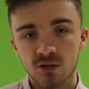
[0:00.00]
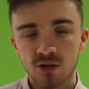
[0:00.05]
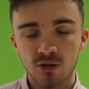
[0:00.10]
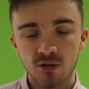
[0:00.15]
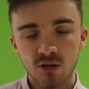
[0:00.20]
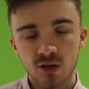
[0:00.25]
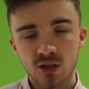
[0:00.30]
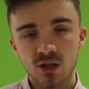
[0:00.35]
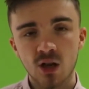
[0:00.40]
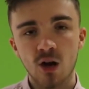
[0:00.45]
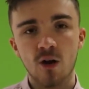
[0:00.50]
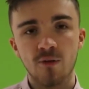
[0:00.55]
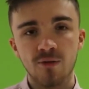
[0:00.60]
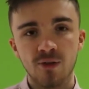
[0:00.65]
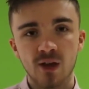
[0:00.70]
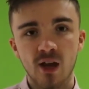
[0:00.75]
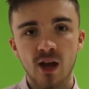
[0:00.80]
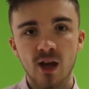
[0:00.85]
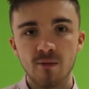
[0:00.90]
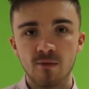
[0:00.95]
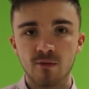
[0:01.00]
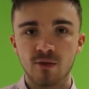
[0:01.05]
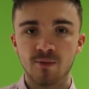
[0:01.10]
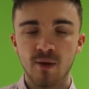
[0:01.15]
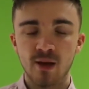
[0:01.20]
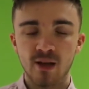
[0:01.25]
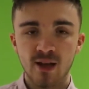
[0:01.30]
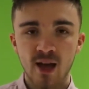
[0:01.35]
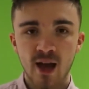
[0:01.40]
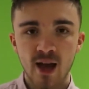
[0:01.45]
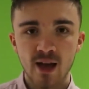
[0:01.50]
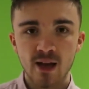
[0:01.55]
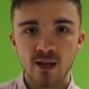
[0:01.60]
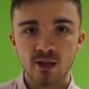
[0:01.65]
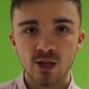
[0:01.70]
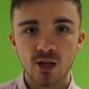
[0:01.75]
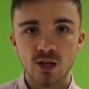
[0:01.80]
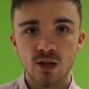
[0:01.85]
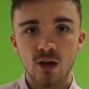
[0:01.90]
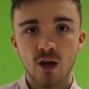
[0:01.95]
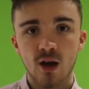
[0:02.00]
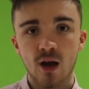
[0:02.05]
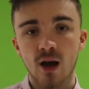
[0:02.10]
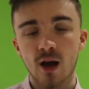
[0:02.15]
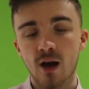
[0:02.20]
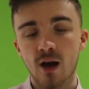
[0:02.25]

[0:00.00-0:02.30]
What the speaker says: During the start of the game, it was a bit cagey,